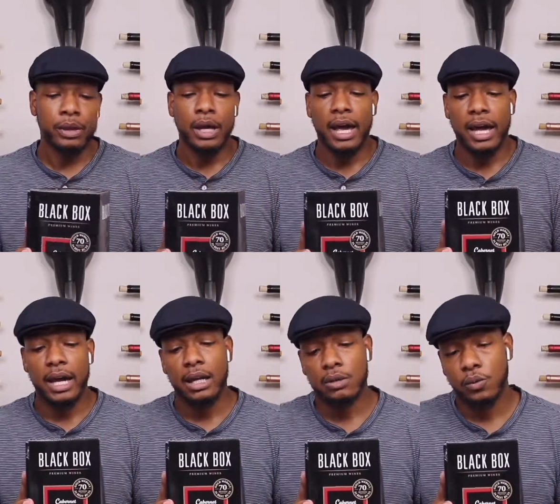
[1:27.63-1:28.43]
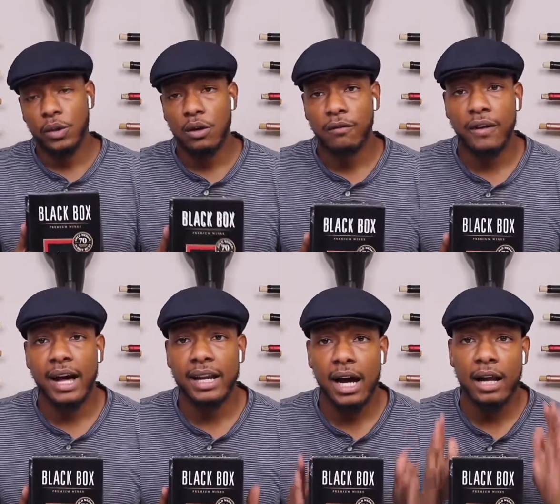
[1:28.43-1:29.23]
And we're gonna
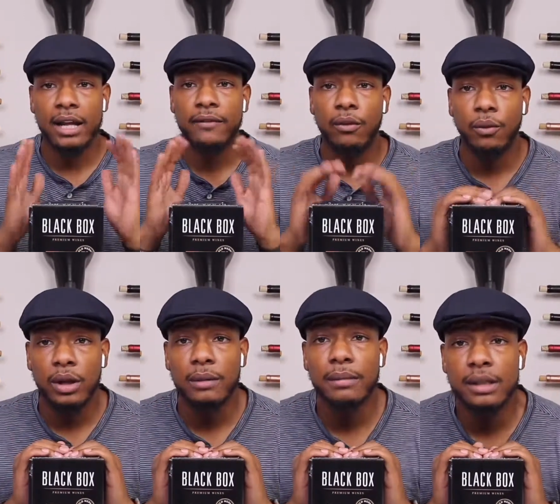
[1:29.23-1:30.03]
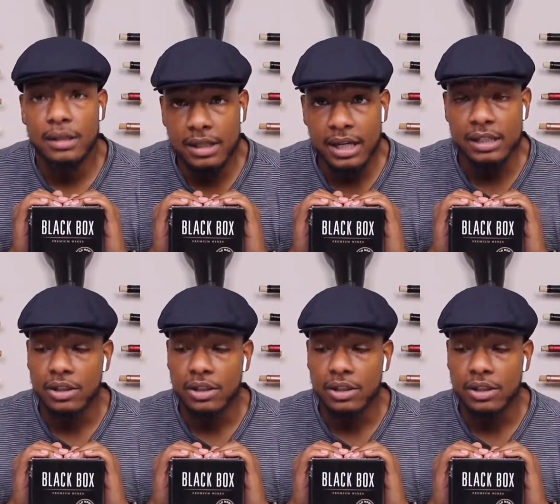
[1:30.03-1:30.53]
find out if it really meets the test.